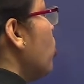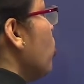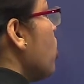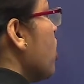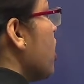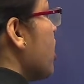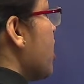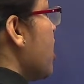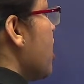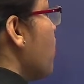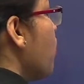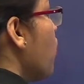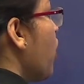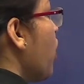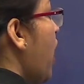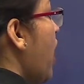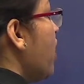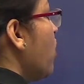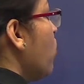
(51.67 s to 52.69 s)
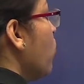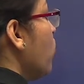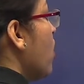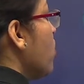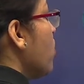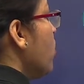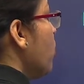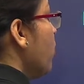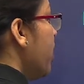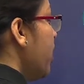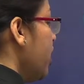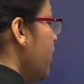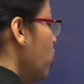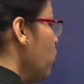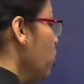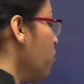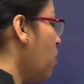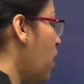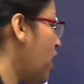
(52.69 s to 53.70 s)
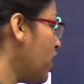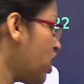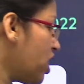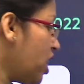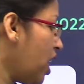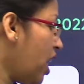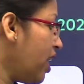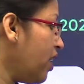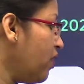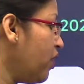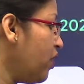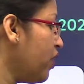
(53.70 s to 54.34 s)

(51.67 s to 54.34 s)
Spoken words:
to Success for CAT 2022, March 9.